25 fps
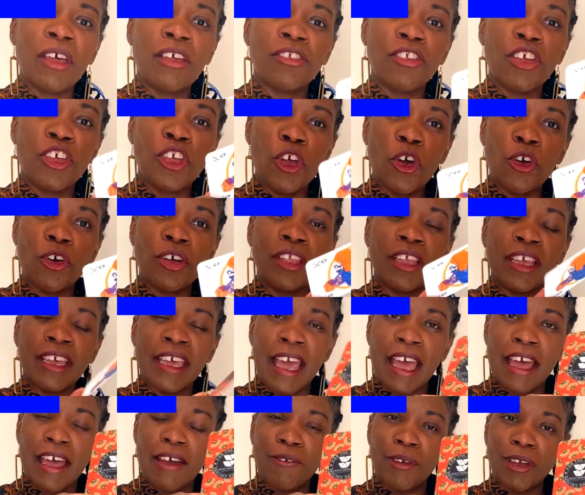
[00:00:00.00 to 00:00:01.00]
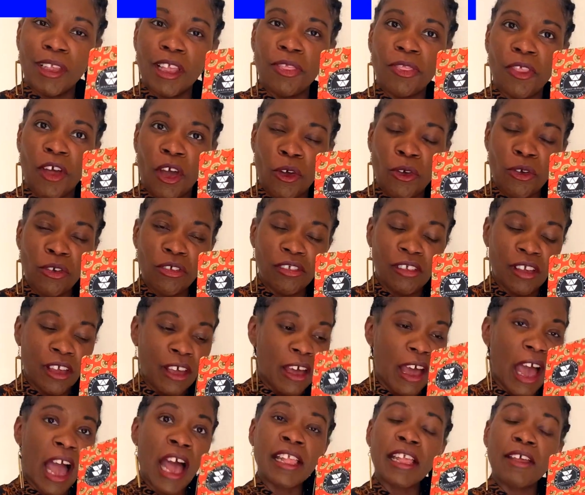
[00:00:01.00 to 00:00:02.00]
So you're going to get one of those.
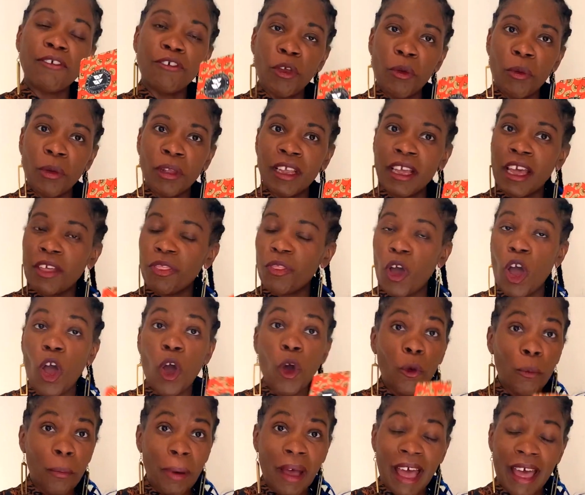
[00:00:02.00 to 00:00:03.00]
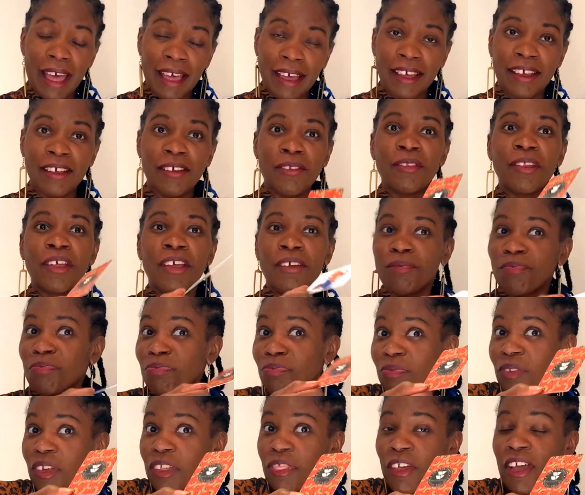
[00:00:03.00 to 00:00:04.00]
And if you want to get the whole pack,
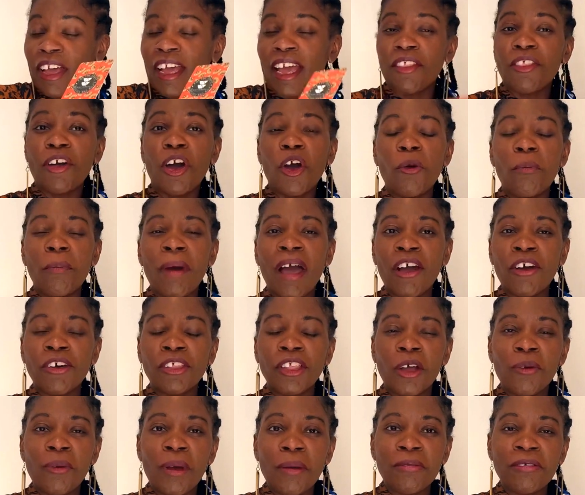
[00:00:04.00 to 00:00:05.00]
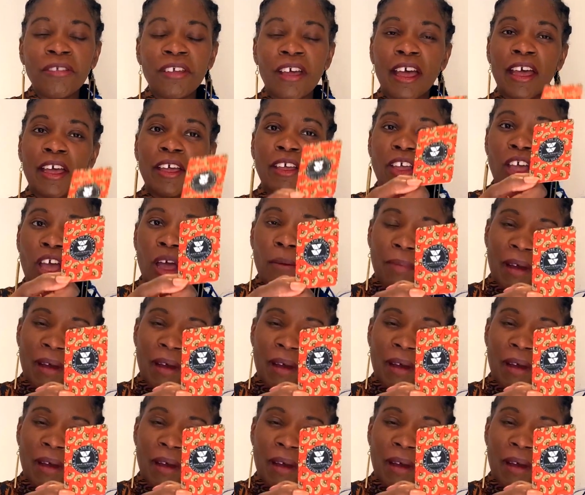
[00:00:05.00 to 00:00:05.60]
then get the whole pack on our website.